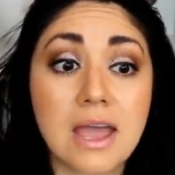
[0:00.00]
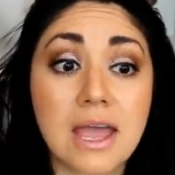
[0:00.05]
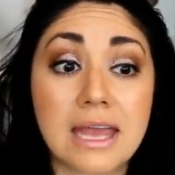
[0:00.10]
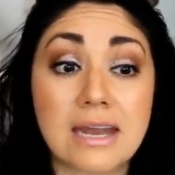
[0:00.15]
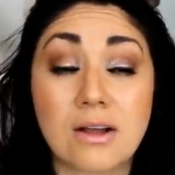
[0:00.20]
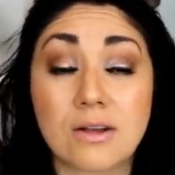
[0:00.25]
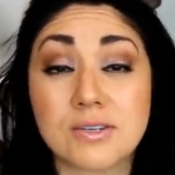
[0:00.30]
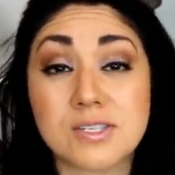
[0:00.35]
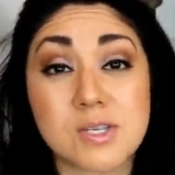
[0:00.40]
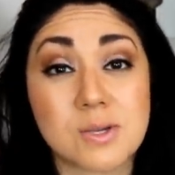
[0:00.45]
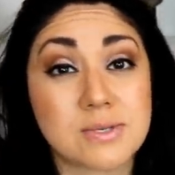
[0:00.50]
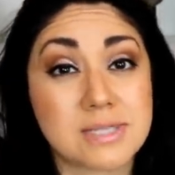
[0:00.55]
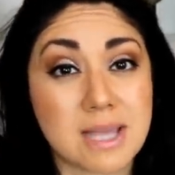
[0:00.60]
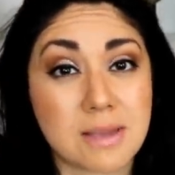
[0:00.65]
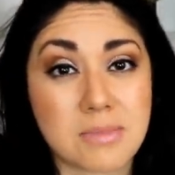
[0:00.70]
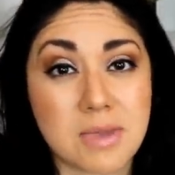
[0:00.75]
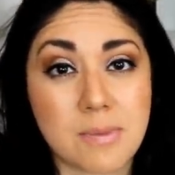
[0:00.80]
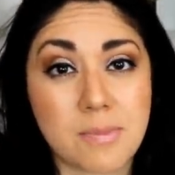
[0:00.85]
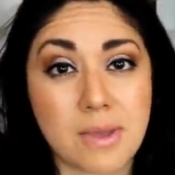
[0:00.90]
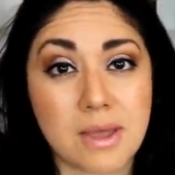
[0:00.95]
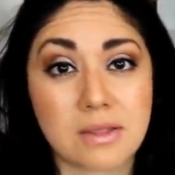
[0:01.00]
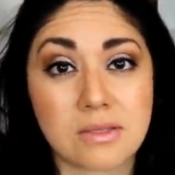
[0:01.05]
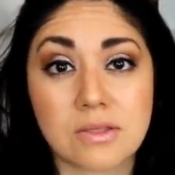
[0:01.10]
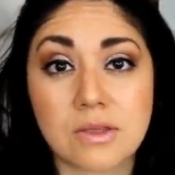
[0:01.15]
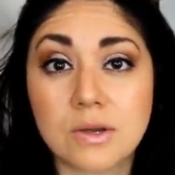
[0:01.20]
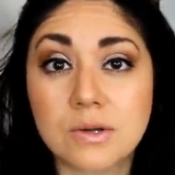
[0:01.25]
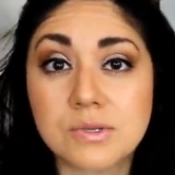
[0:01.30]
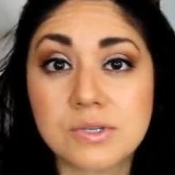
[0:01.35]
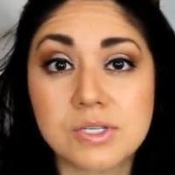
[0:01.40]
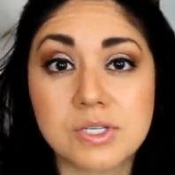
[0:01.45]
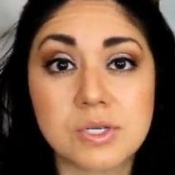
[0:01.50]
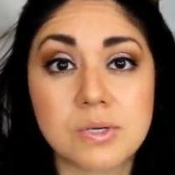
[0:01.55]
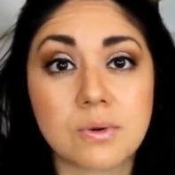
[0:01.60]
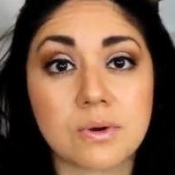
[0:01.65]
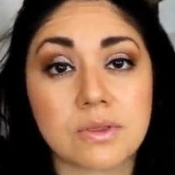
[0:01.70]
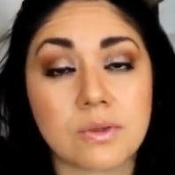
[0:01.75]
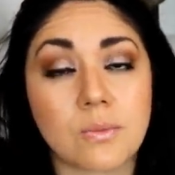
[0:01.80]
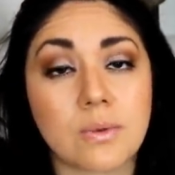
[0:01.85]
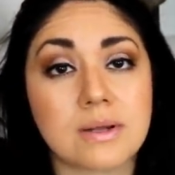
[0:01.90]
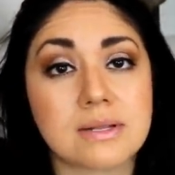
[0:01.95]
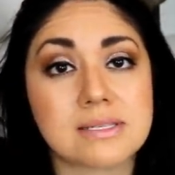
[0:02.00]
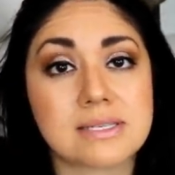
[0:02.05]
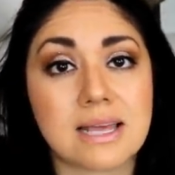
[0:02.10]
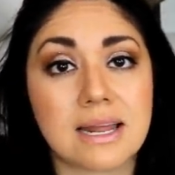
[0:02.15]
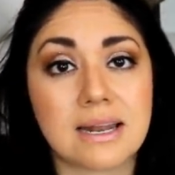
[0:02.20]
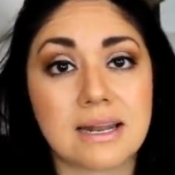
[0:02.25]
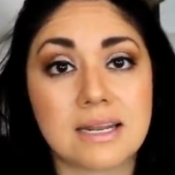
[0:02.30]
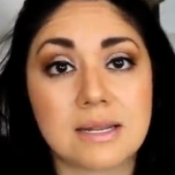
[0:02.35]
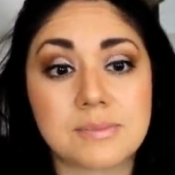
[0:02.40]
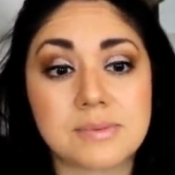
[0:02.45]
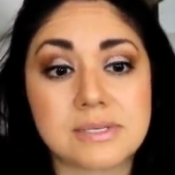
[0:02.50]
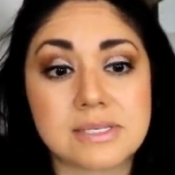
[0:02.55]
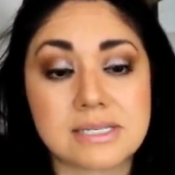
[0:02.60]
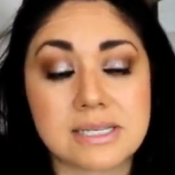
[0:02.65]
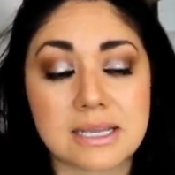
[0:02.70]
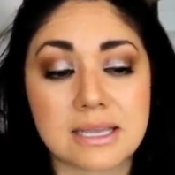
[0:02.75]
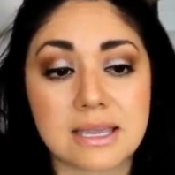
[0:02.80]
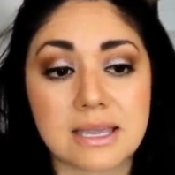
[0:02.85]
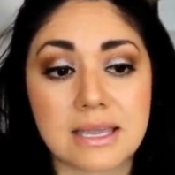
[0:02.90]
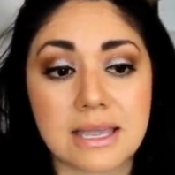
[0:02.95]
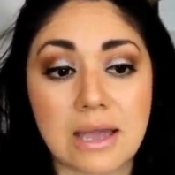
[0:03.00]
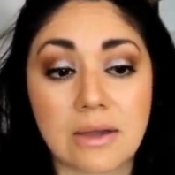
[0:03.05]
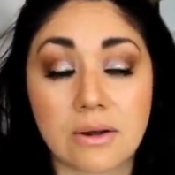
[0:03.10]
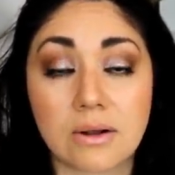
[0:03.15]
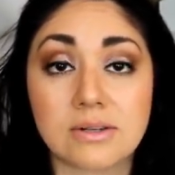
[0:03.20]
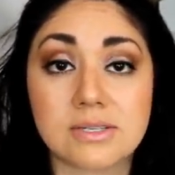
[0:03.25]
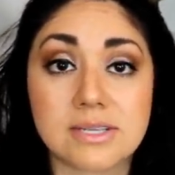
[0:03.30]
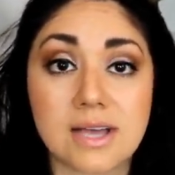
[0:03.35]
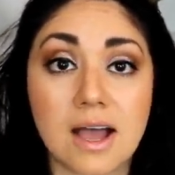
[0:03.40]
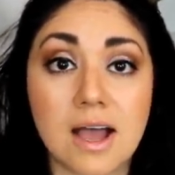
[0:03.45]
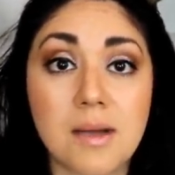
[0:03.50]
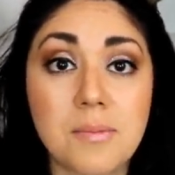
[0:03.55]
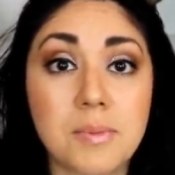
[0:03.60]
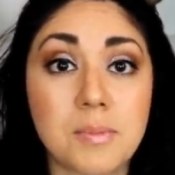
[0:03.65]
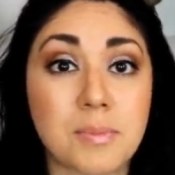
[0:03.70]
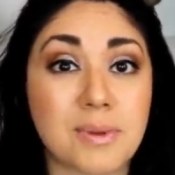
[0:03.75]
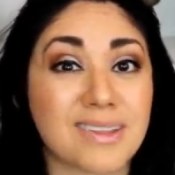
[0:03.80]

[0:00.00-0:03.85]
And also Damier Ebene. Those two are the ones that end up sticking out on top.